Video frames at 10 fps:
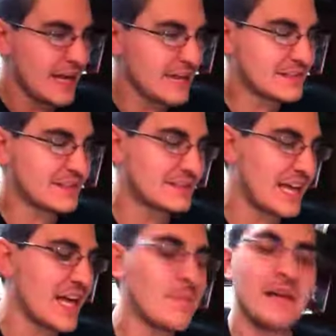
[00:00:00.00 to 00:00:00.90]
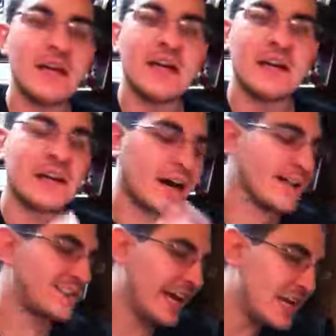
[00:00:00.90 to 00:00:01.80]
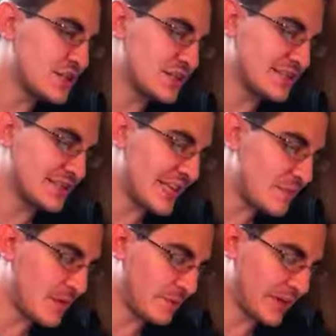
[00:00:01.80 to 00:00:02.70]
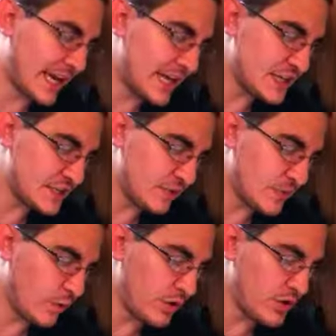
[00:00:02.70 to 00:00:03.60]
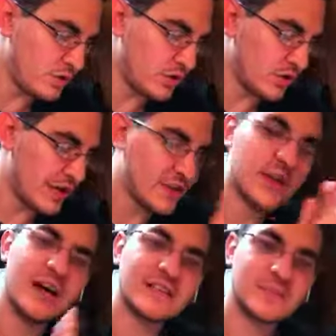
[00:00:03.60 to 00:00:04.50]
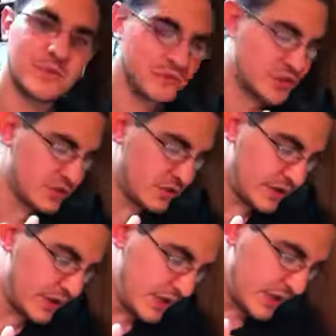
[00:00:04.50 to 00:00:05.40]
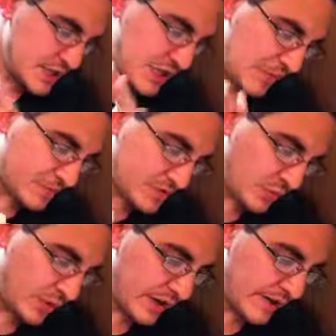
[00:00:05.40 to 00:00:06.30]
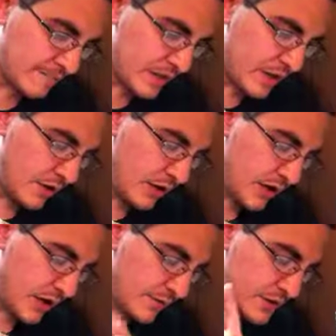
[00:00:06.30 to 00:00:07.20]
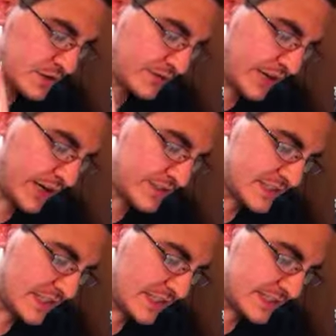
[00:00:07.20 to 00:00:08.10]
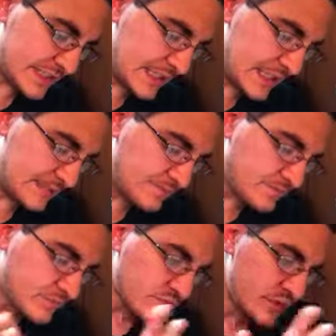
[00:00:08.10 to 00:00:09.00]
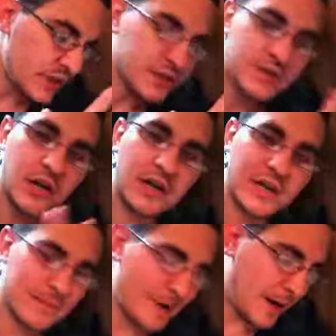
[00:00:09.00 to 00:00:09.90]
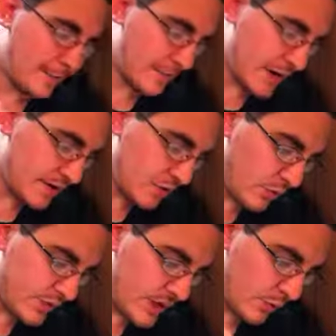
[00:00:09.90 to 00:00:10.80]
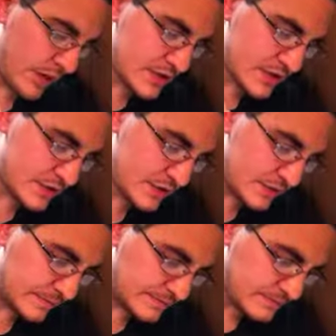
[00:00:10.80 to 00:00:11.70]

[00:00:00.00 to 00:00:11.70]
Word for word: It's the same connotation, it's the same implication when you look in the Gospel of John, chapter 20, uh, verse 5. It says, um, talking about Peter when they ran to the tomb.